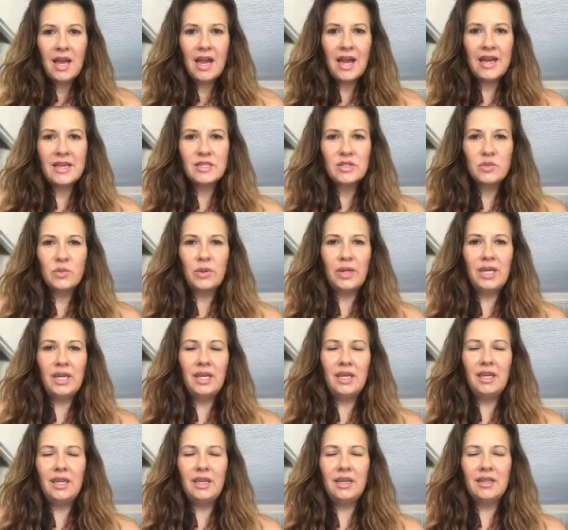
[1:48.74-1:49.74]
As
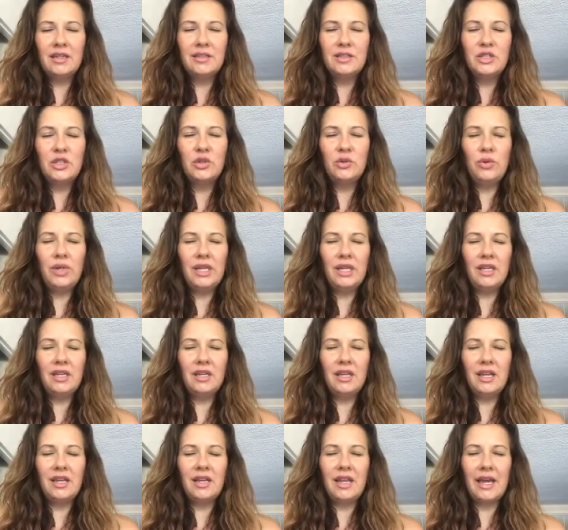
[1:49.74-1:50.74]
we tune
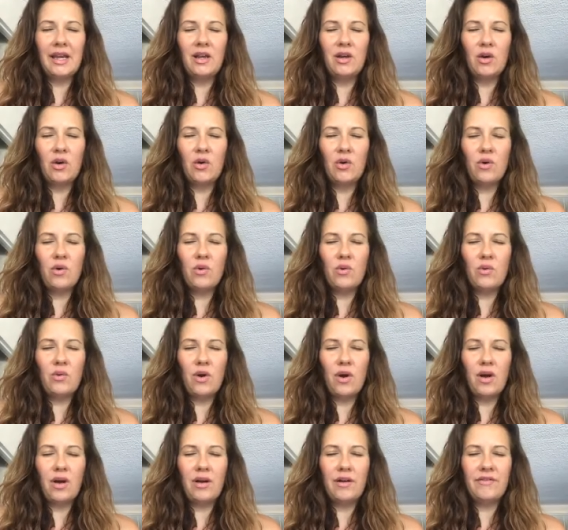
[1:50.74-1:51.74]
in and let
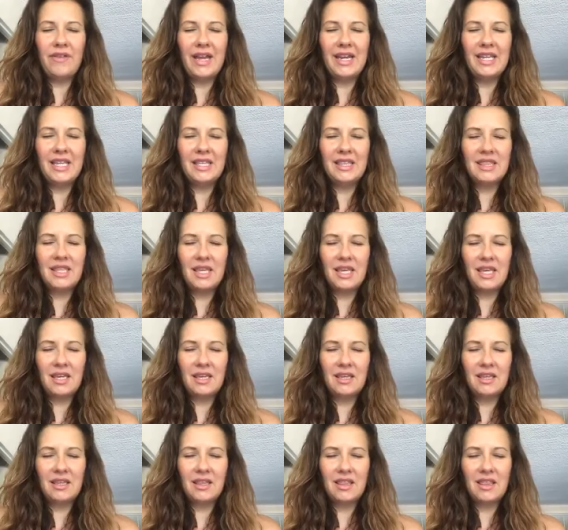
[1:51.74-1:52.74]
go of
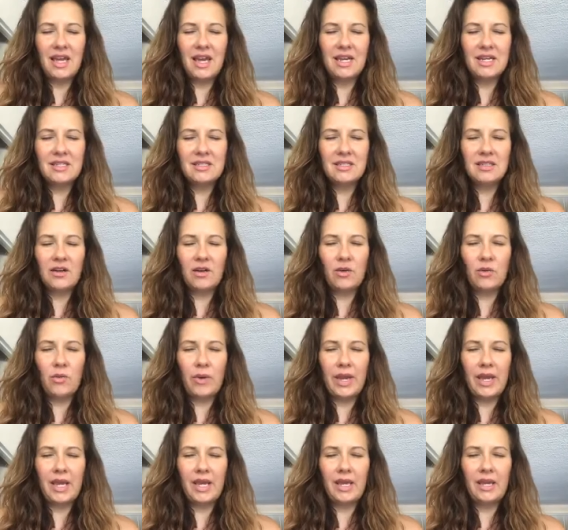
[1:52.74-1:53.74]
anything that is in our
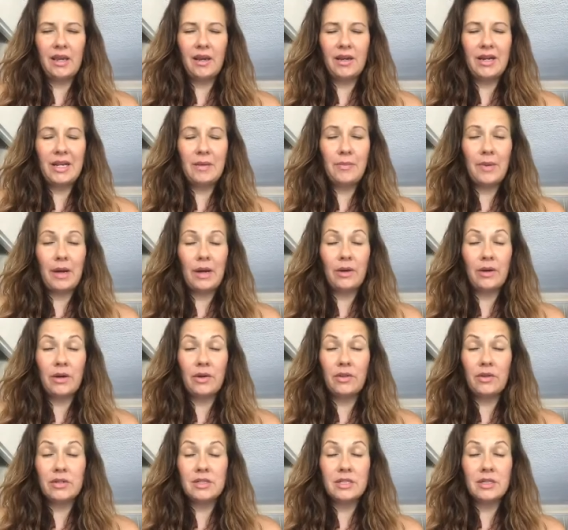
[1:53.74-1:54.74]
way, any
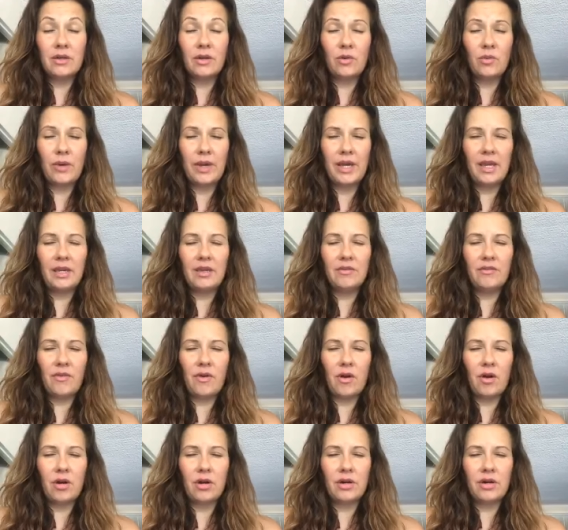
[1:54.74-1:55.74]
barrier that's in our way of
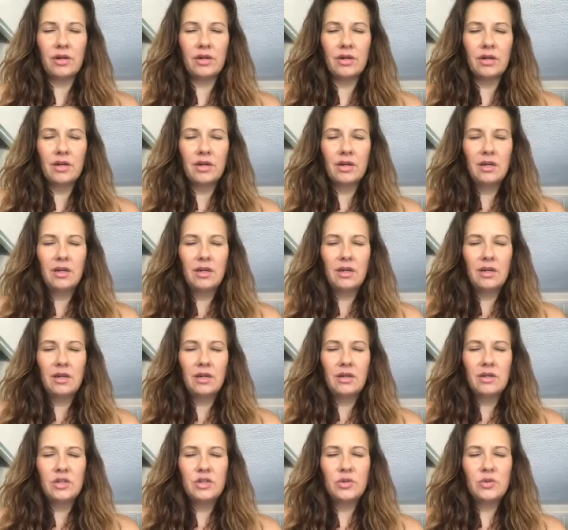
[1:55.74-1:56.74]
our
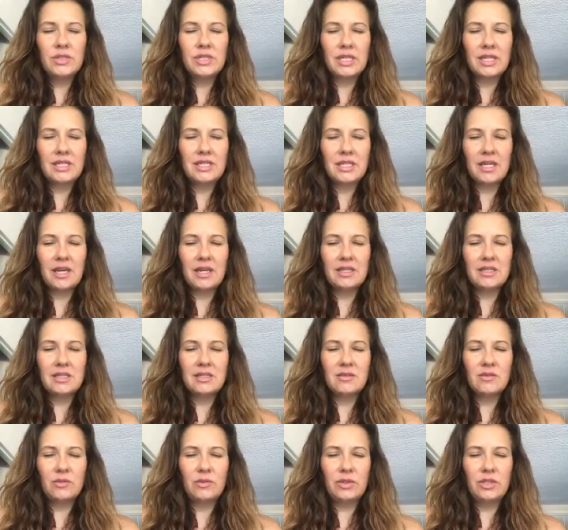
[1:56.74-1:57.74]
true
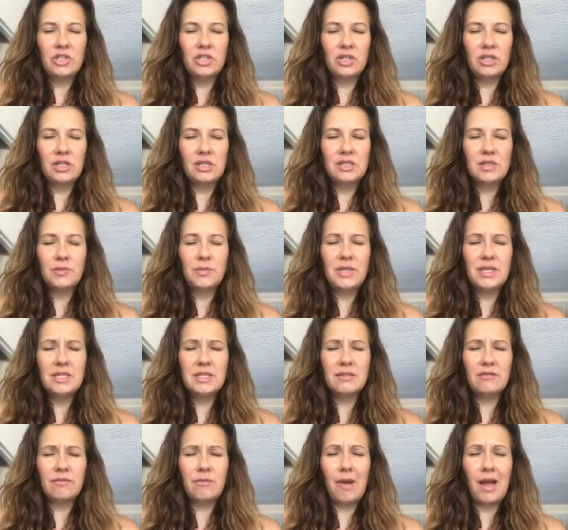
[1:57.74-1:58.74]
success, which is
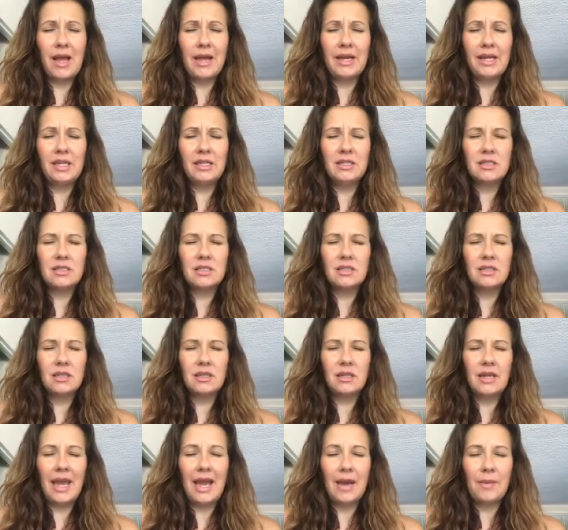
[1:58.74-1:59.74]
peace of mind
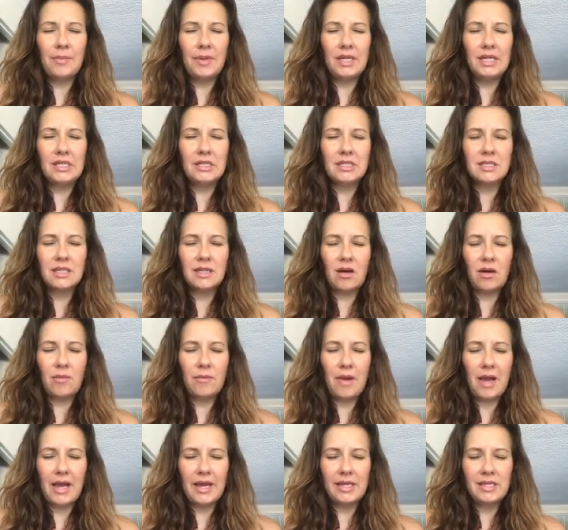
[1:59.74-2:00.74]
and happiness in our
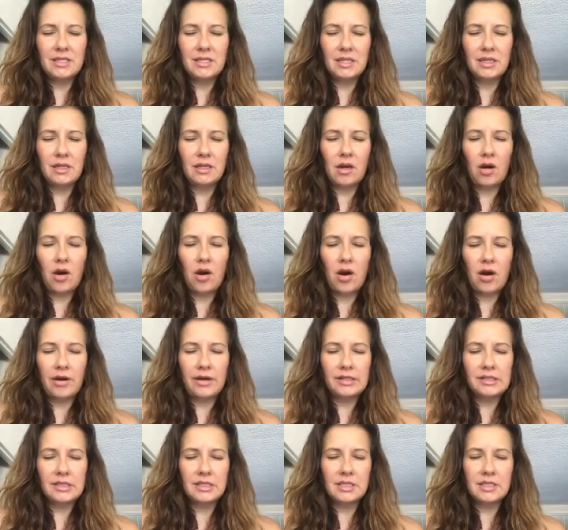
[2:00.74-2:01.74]
minds and in our
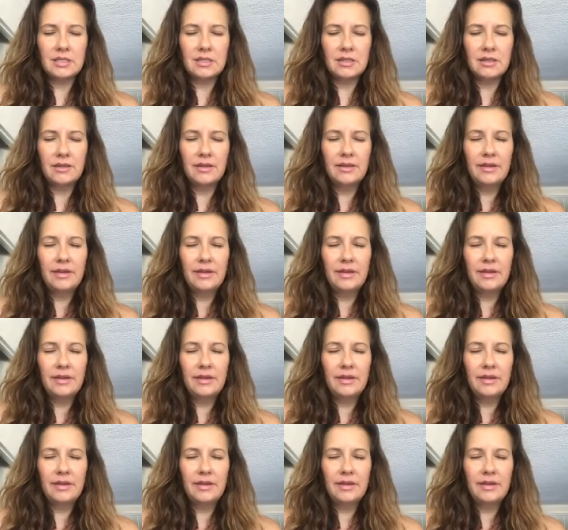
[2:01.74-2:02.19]
hearts,